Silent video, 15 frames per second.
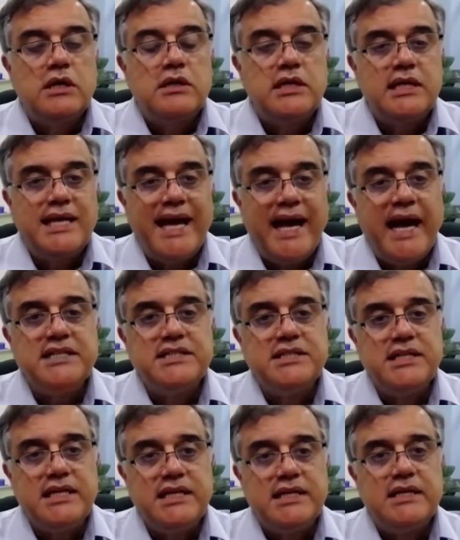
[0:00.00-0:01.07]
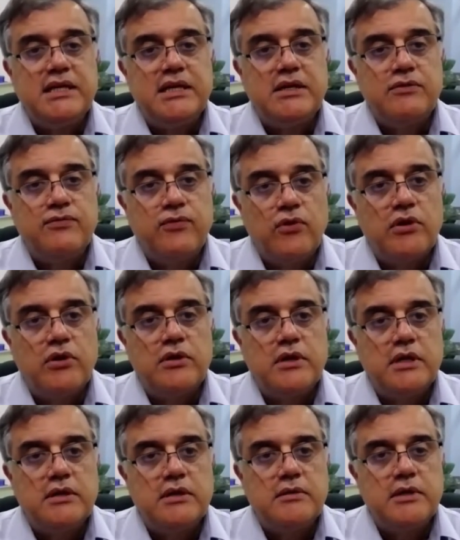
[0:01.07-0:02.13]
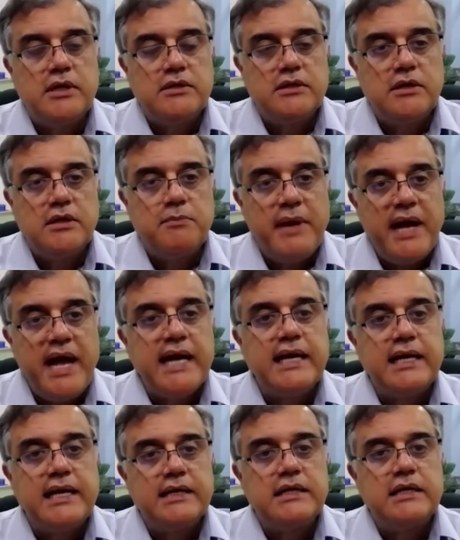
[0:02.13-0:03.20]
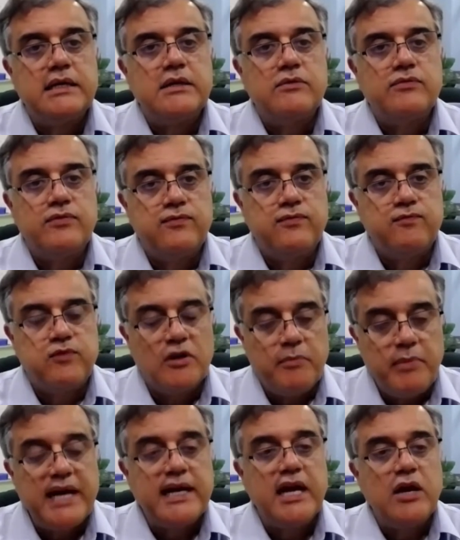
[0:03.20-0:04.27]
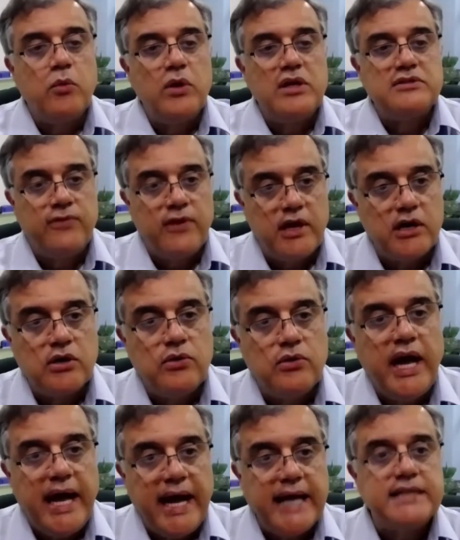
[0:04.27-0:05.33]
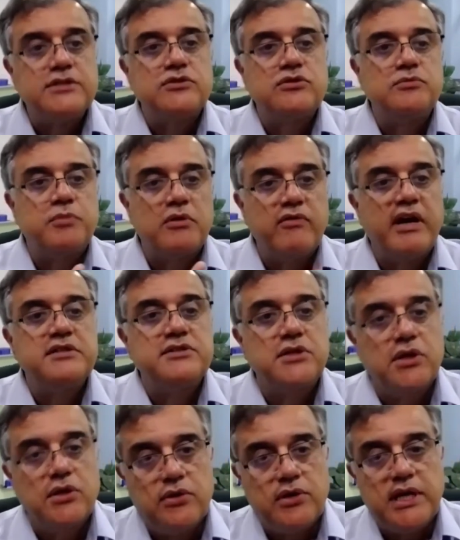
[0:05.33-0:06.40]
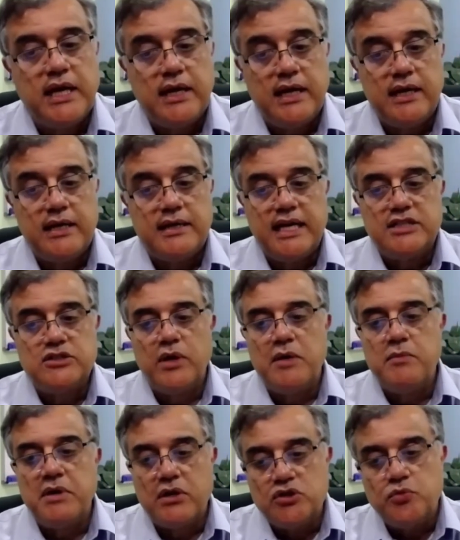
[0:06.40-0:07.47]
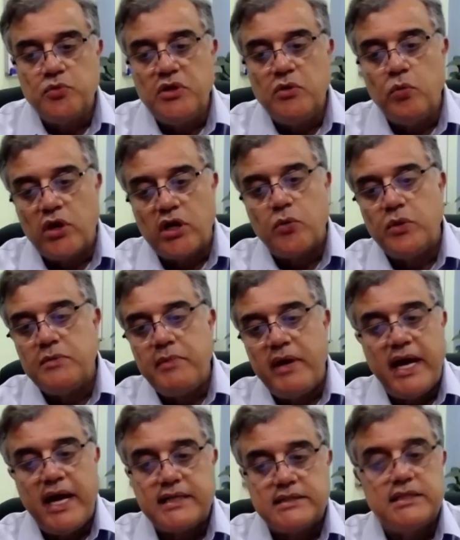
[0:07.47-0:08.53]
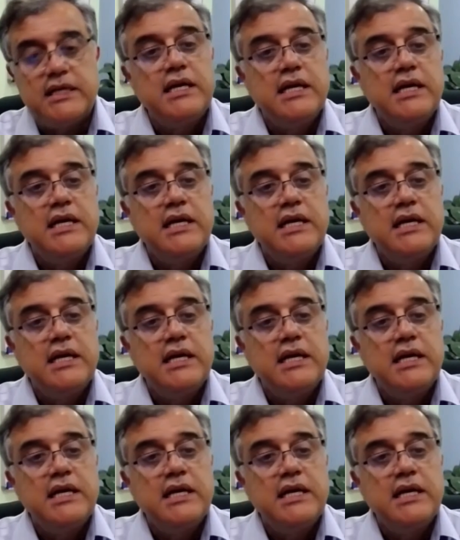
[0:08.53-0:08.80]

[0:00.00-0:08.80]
the cache for a bank, for a bank like Wells Fargo, has to provide security. And that's why, because we work with banks,